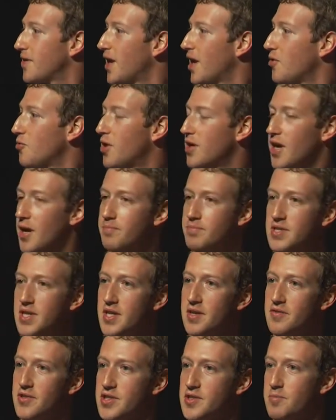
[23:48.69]
and I went up to
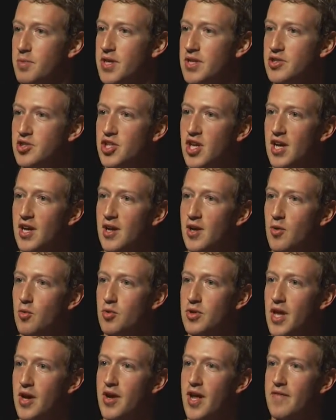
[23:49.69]
give a speech
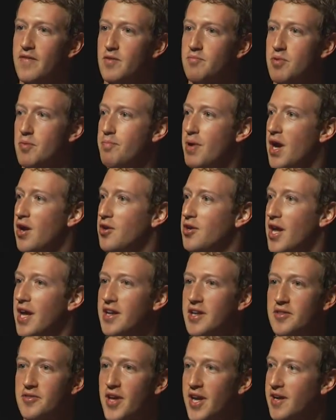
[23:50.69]
without having prepared
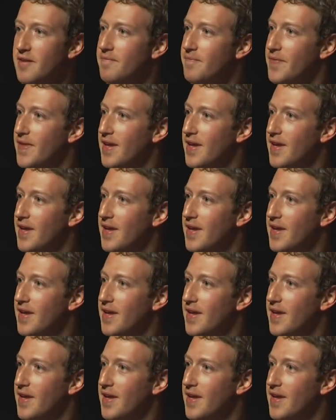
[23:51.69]
anything.